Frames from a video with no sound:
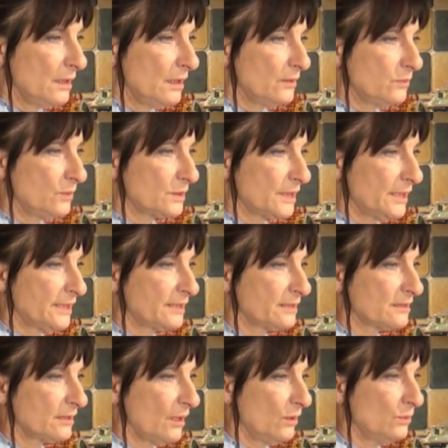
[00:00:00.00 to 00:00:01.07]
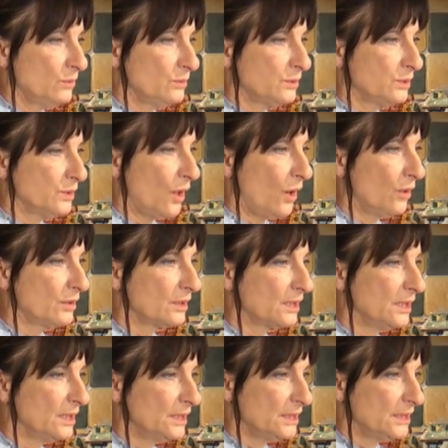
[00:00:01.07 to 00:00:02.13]
I've wanted so long
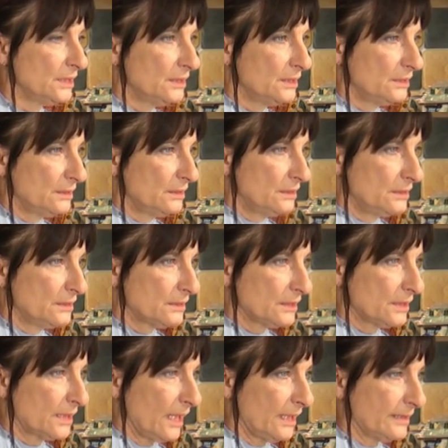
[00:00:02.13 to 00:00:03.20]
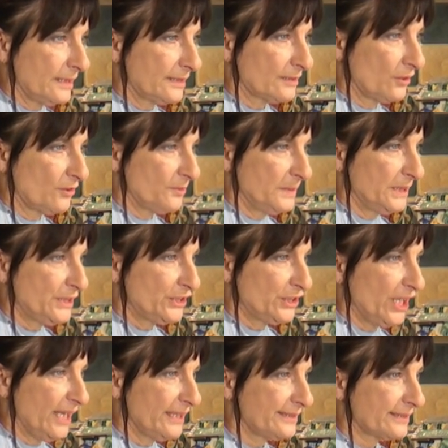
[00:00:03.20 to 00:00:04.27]
to get this off my
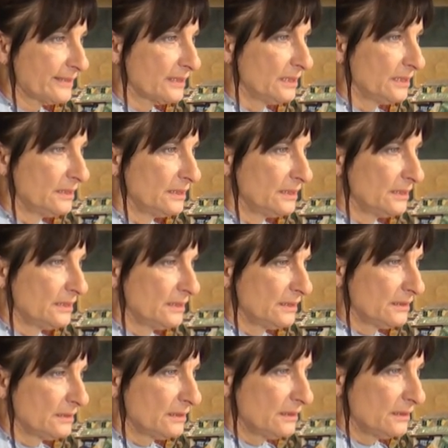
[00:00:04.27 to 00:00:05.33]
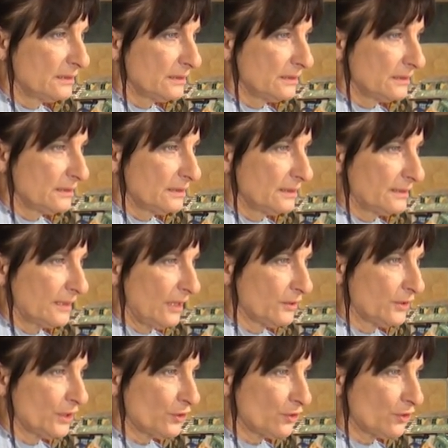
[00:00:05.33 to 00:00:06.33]
chest, to tell the